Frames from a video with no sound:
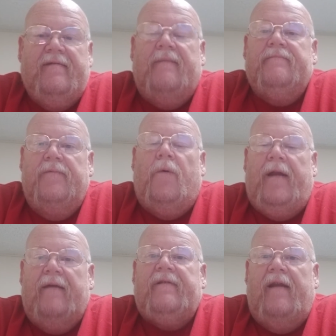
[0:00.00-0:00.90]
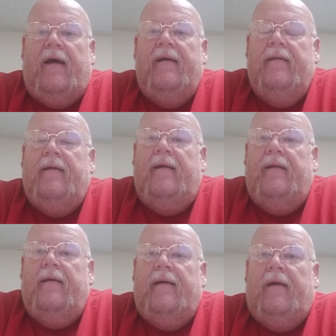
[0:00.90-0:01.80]
I'm going out tonight, and
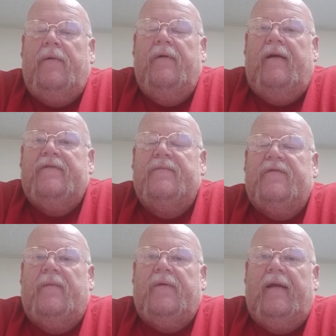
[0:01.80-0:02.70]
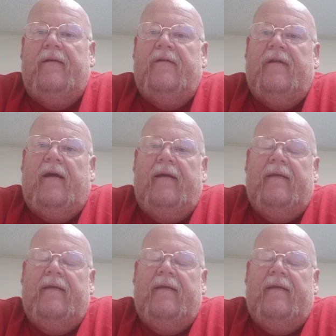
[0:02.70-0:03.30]
I will have some supper later tonight.